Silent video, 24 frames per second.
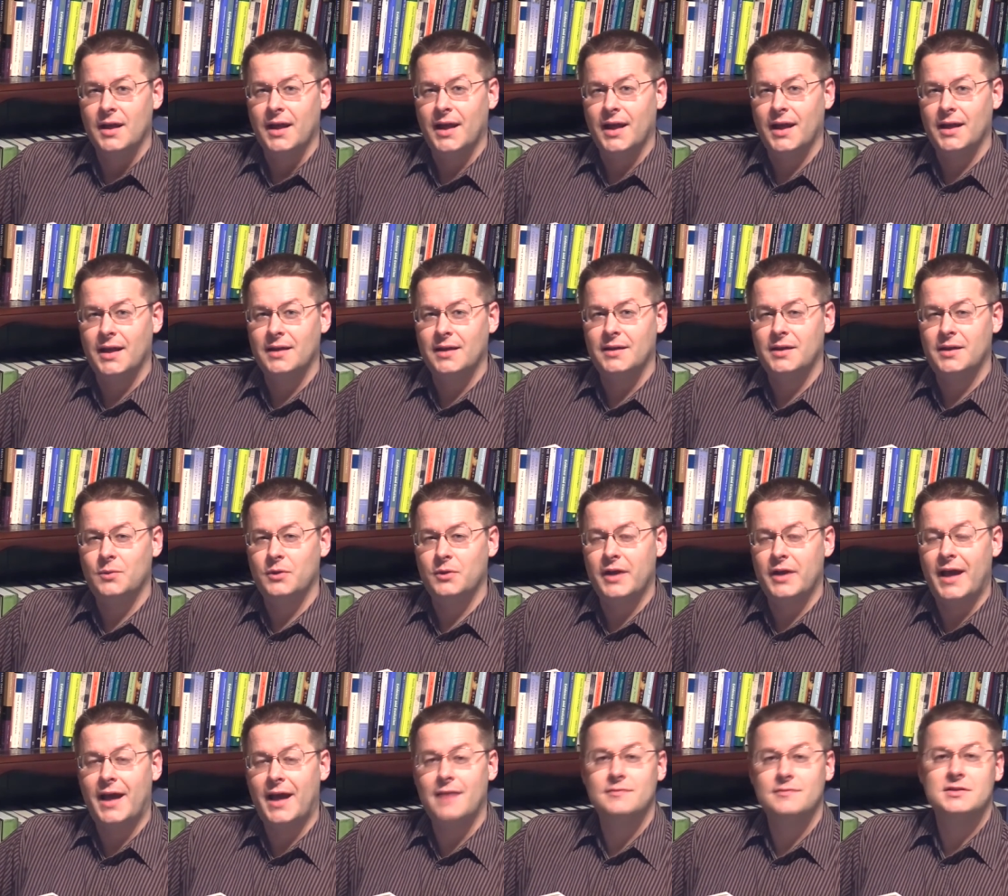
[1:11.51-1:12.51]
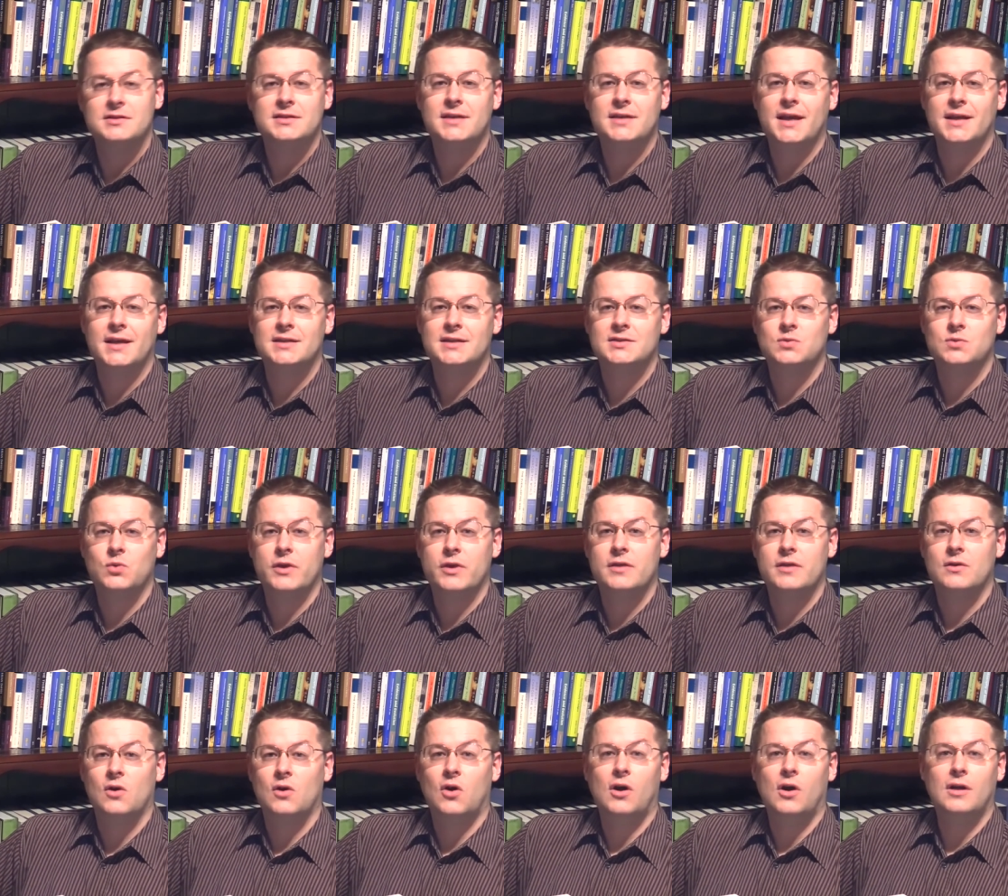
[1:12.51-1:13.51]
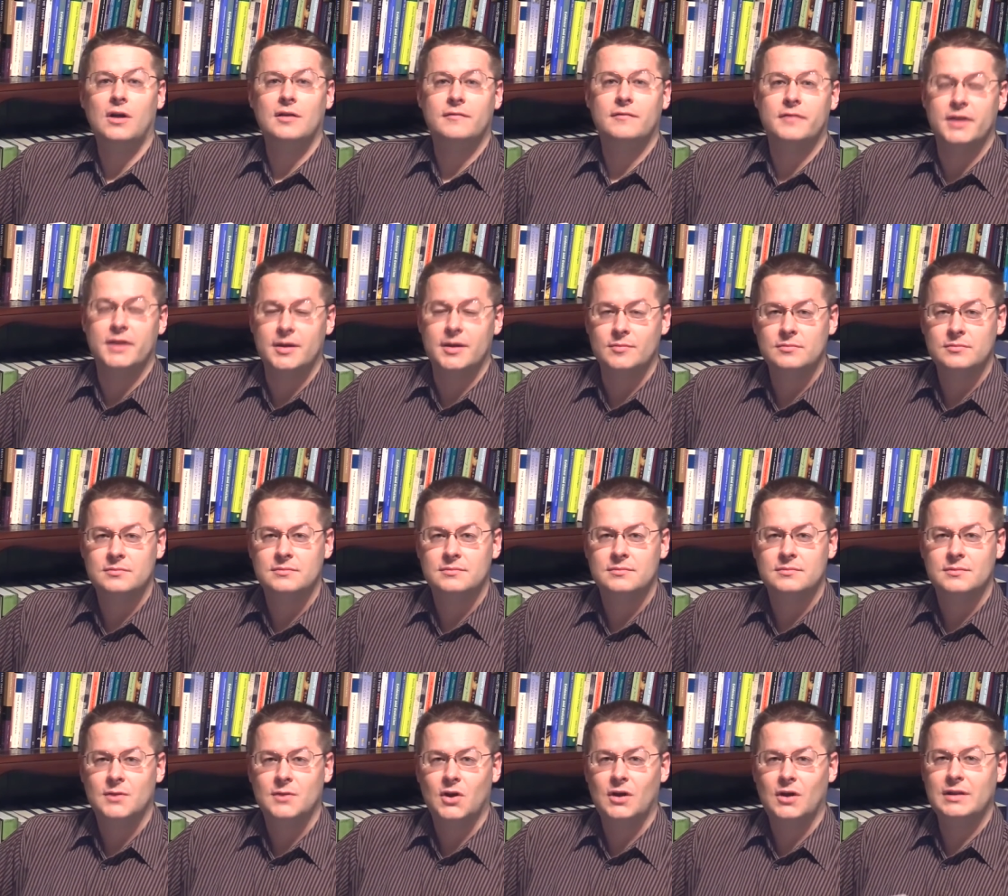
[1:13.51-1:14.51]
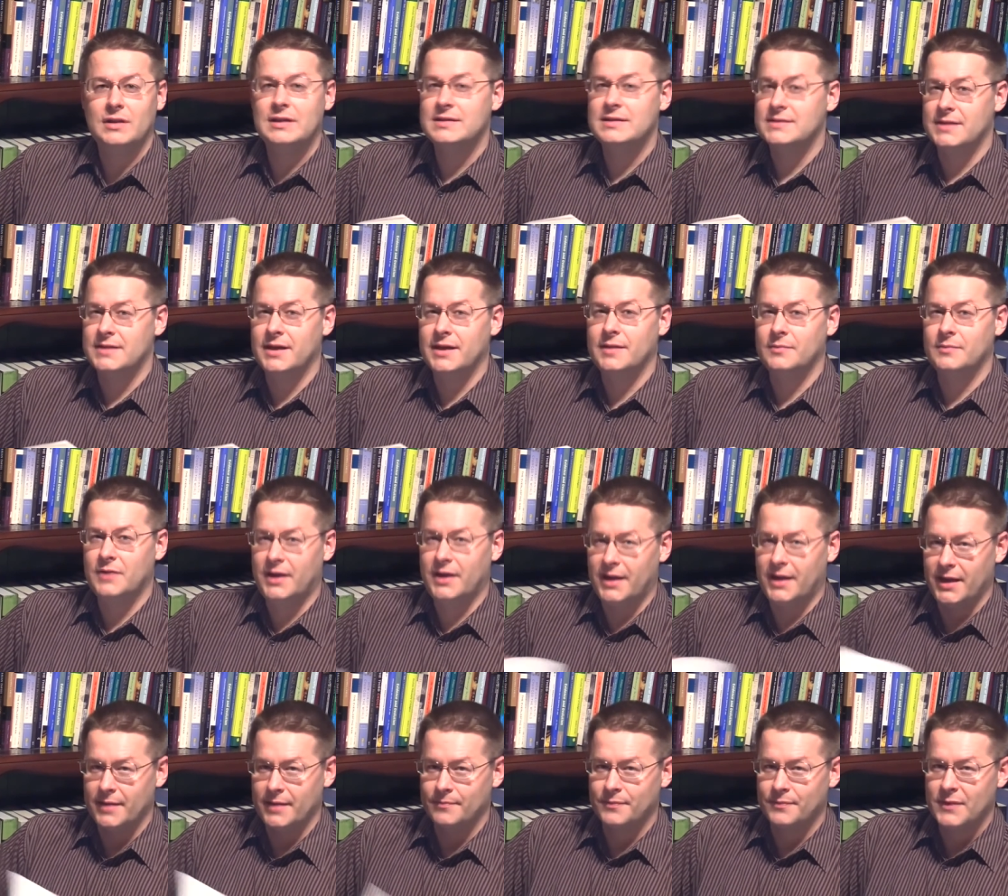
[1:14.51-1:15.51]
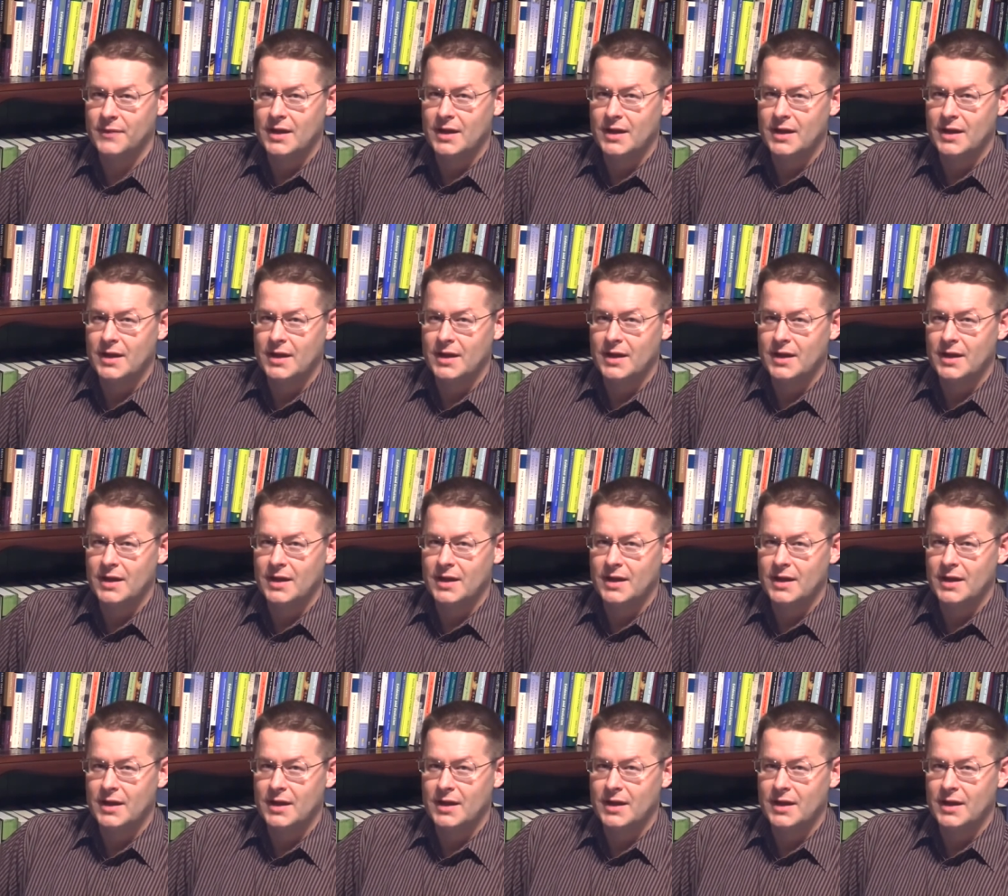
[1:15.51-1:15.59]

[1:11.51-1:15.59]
and he would have sex with all of them on the same day.